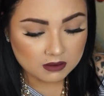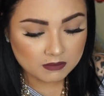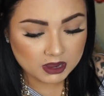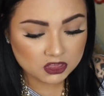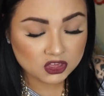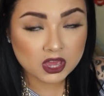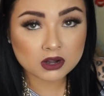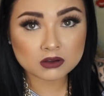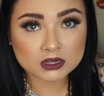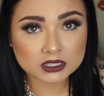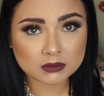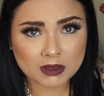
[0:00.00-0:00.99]
My channel
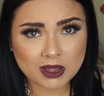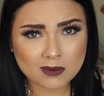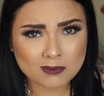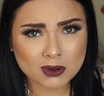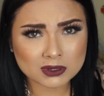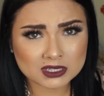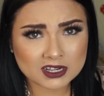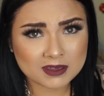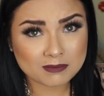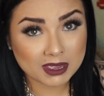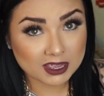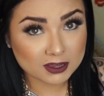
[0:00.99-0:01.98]
is about mostly
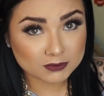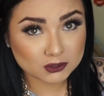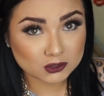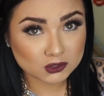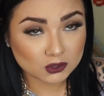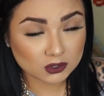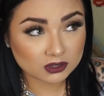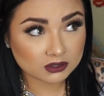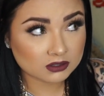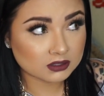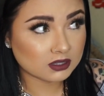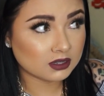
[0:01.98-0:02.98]
makeup
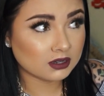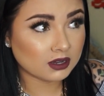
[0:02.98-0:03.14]
tutorials.